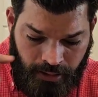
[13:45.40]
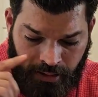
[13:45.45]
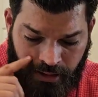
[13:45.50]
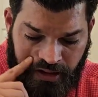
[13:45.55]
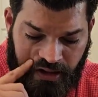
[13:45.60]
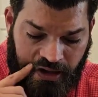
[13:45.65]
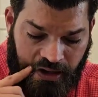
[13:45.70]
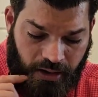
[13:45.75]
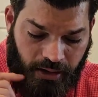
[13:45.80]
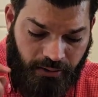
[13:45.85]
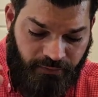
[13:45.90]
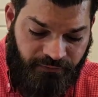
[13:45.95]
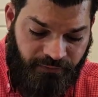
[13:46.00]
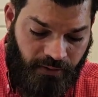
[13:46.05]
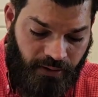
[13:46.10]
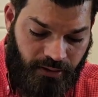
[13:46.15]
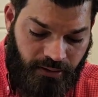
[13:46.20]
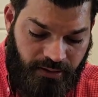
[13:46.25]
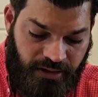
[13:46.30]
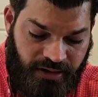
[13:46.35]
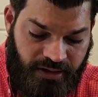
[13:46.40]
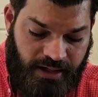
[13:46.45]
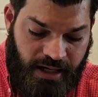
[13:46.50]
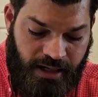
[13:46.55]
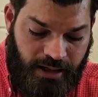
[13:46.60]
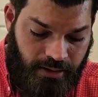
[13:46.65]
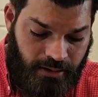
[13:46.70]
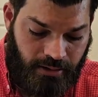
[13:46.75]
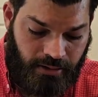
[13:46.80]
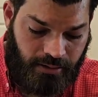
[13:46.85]
For
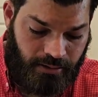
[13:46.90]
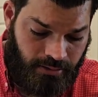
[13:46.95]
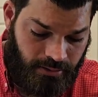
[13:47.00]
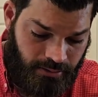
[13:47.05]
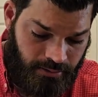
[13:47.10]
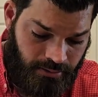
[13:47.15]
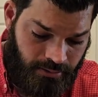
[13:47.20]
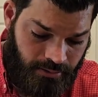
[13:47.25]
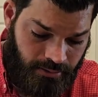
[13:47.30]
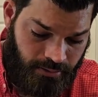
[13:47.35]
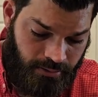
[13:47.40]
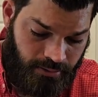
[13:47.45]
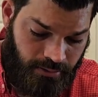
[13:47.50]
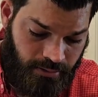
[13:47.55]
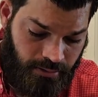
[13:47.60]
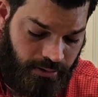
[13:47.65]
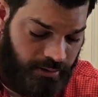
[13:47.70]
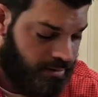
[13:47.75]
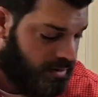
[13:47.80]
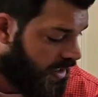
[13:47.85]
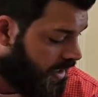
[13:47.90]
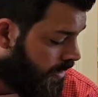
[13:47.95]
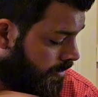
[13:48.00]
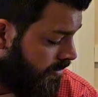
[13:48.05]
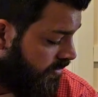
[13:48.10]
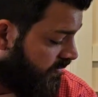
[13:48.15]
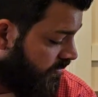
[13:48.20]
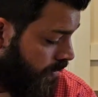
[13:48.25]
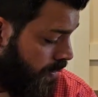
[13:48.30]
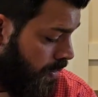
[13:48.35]
standard
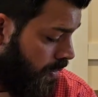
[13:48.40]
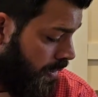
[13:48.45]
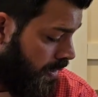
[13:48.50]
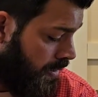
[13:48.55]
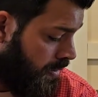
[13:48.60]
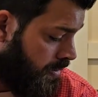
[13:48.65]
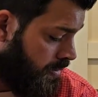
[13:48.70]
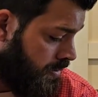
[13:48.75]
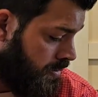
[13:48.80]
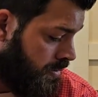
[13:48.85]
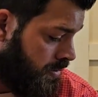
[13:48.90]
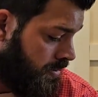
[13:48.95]
M4